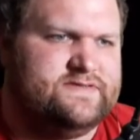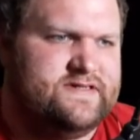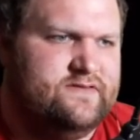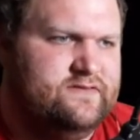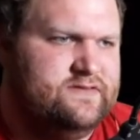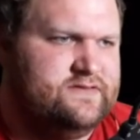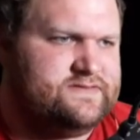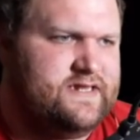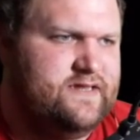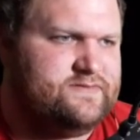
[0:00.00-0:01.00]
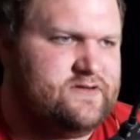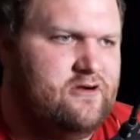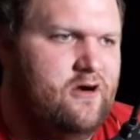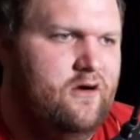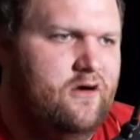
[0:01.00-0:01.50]
dude. Those names are
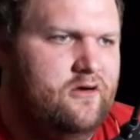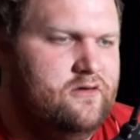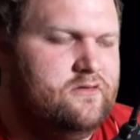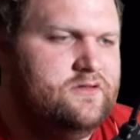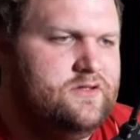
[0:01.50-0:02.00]
all...